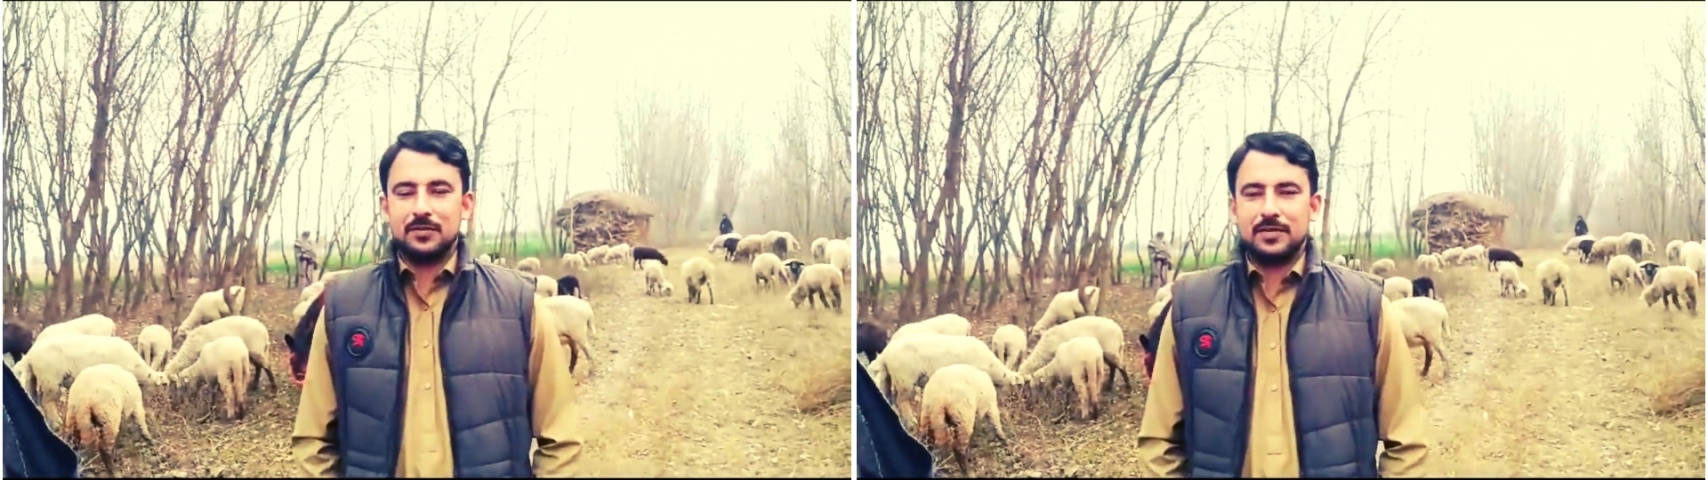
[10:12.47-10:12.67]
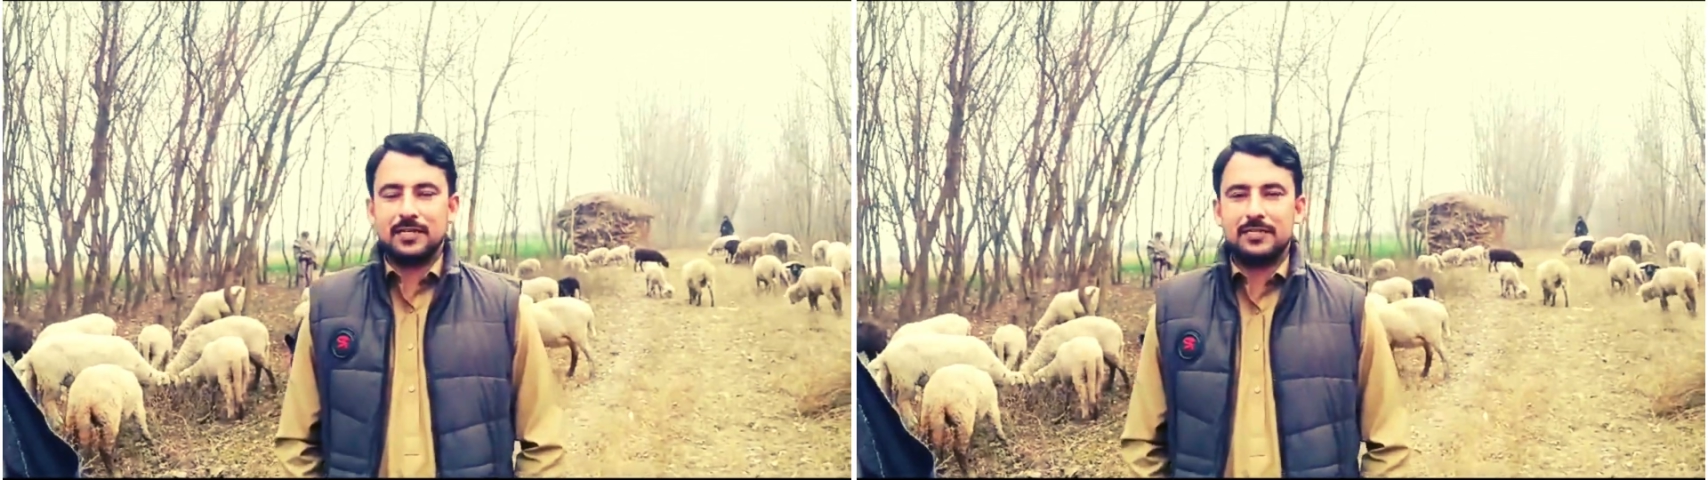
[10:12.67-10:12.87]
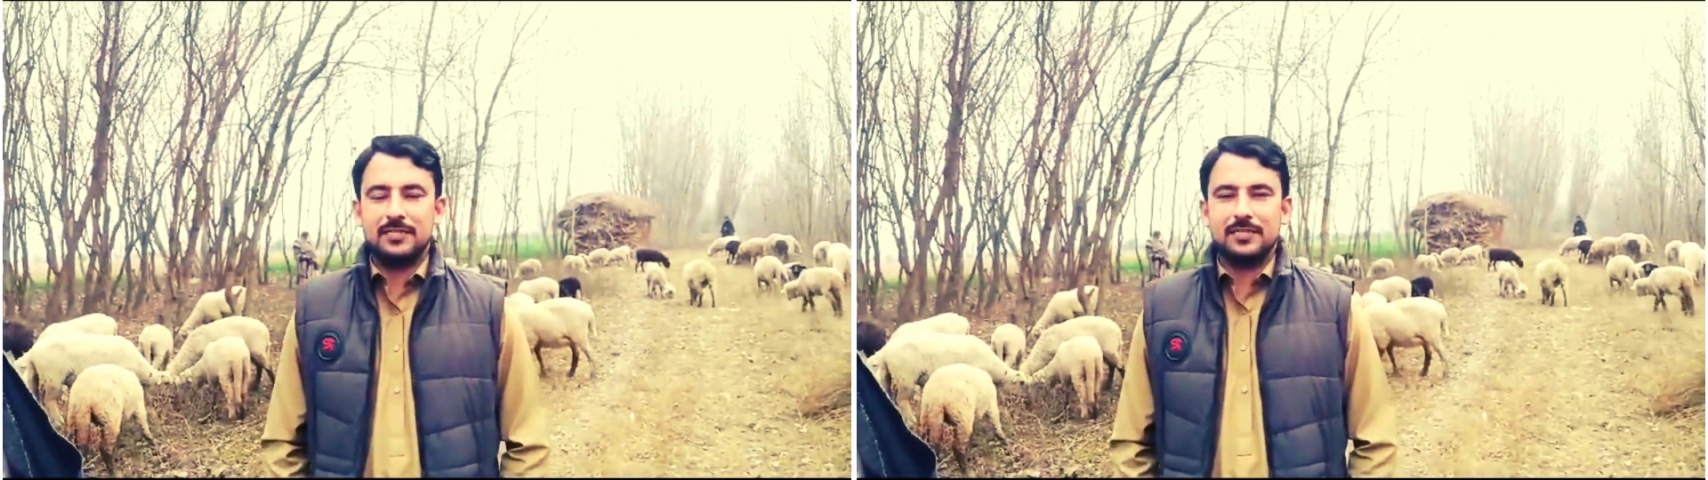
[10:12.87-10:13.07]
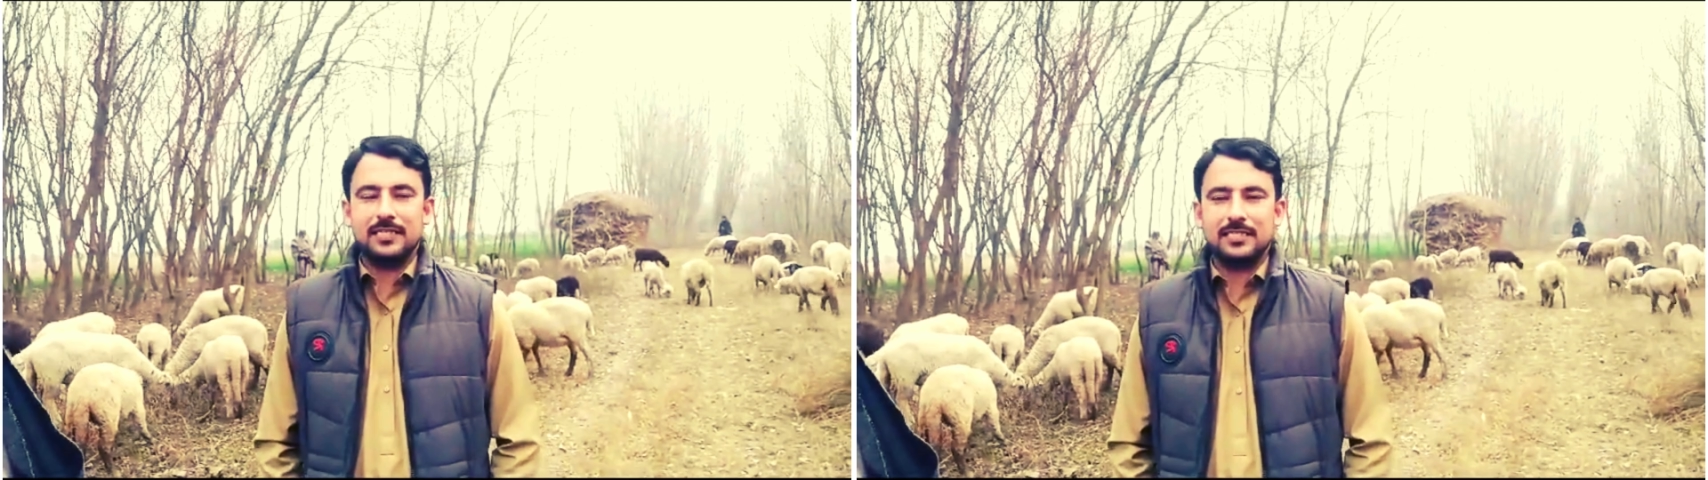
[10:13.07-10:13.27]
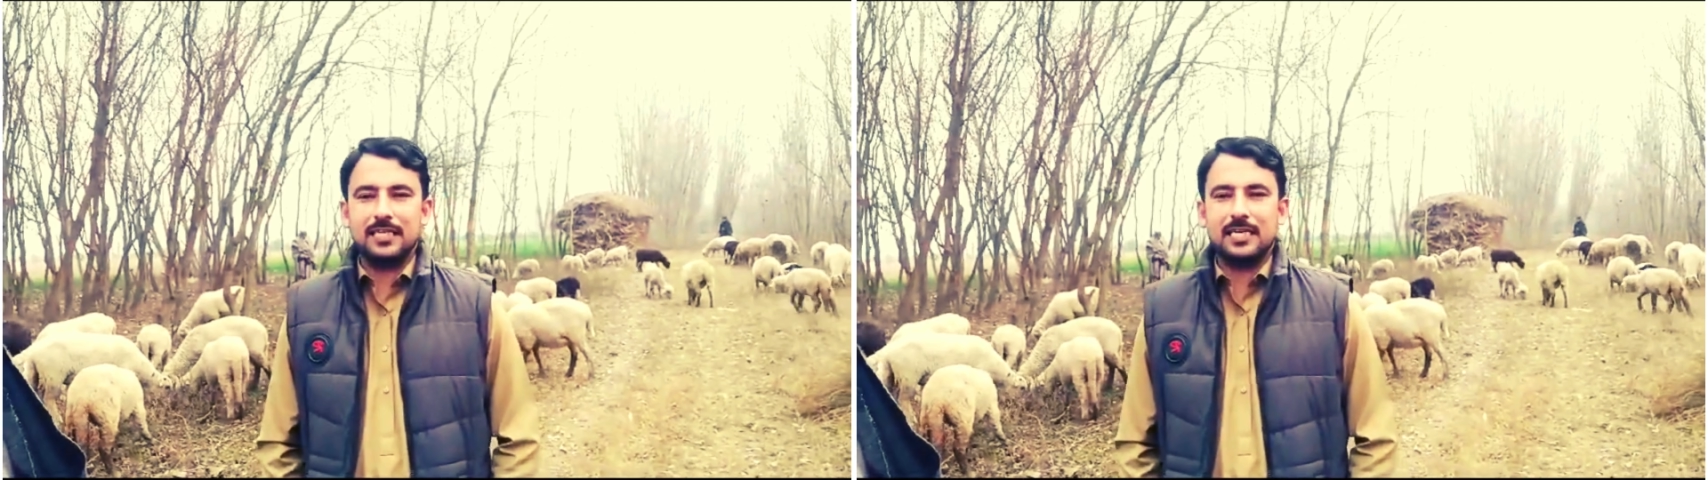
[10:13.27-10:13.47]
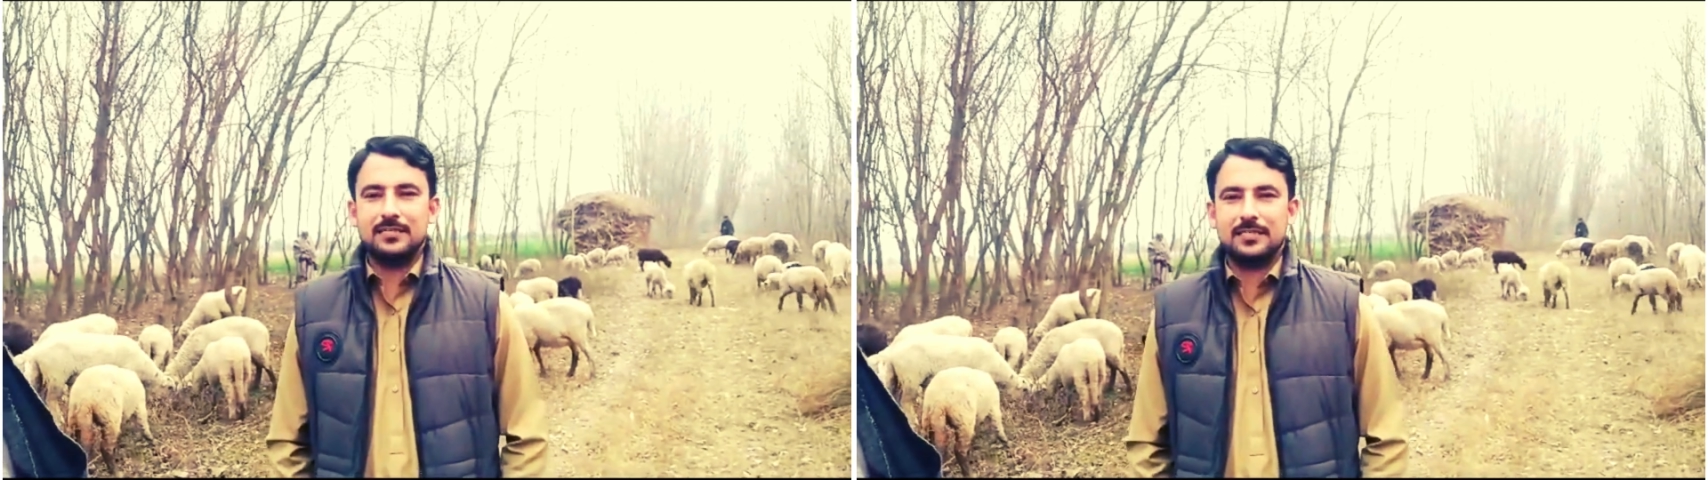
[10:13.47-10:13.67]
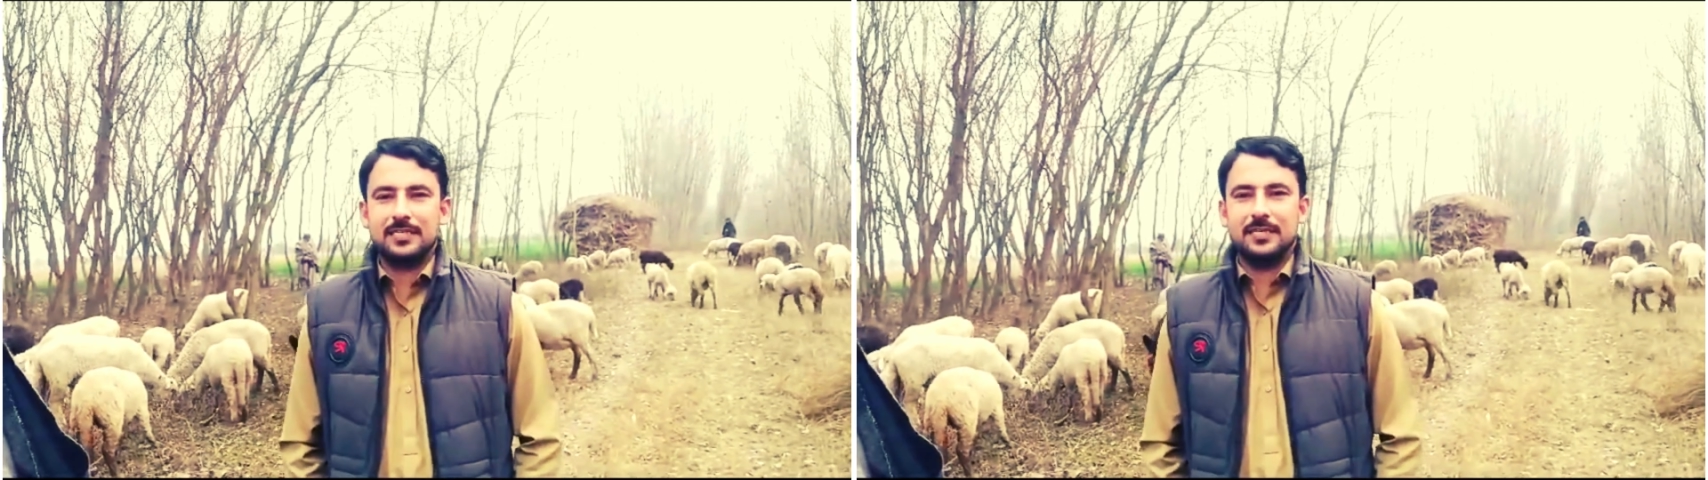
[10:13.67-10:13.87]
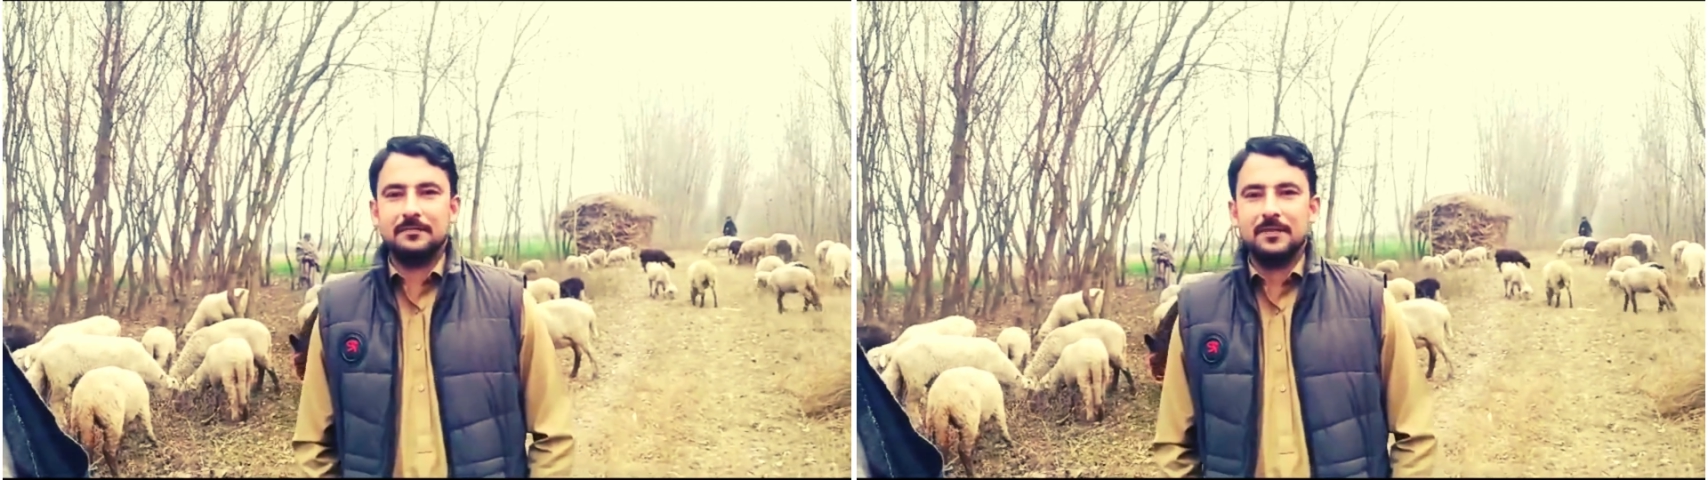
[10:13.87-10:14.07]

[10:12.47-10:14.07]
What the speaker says: country, rich in history,